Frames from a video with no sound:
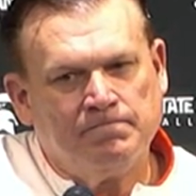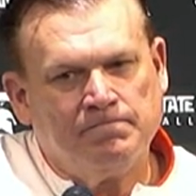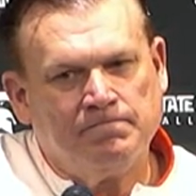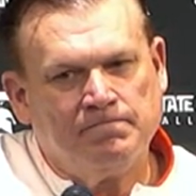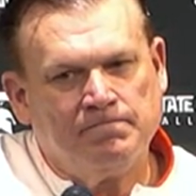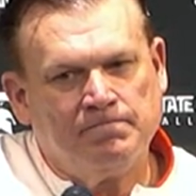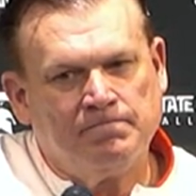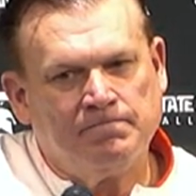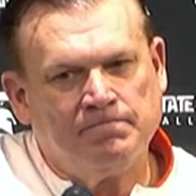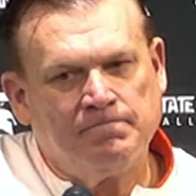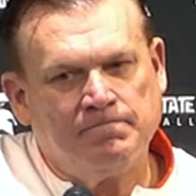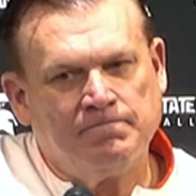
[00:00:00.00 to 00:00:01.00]
Yeah, the
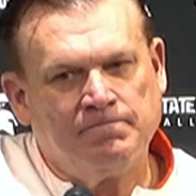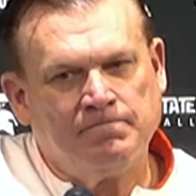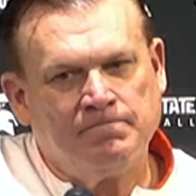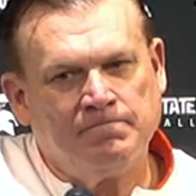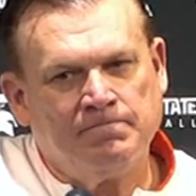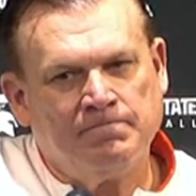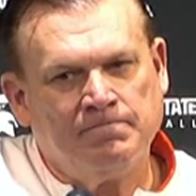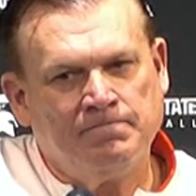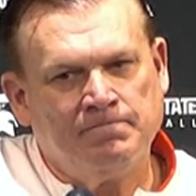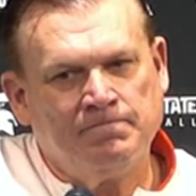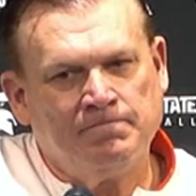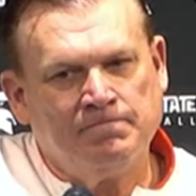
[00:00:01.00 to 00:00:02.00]
game doesn't stop. I mean,
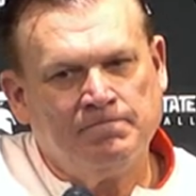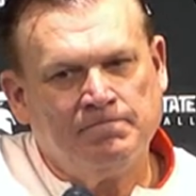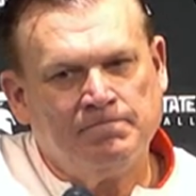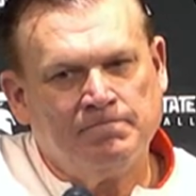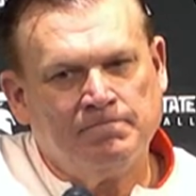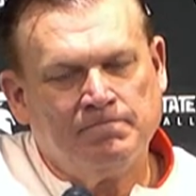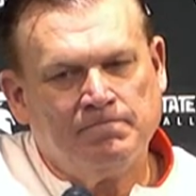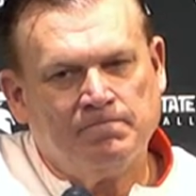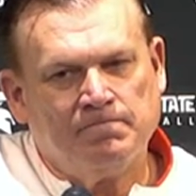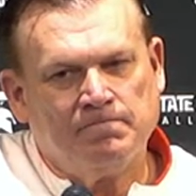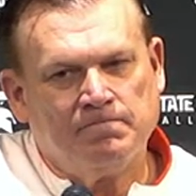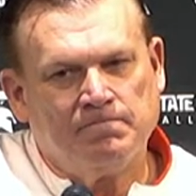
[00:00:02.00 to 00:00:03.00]
good thing is we
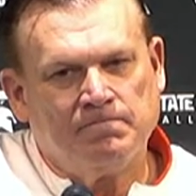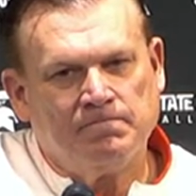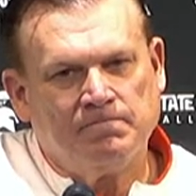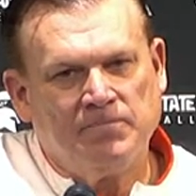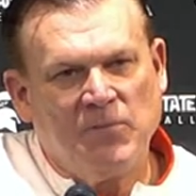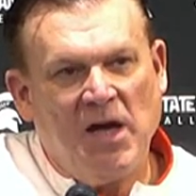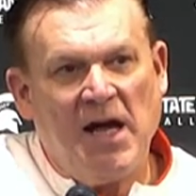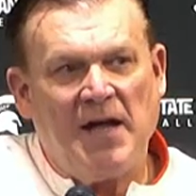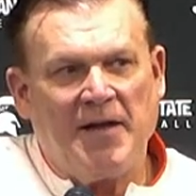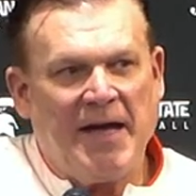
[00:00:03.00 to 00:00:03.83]
went through it a year ago,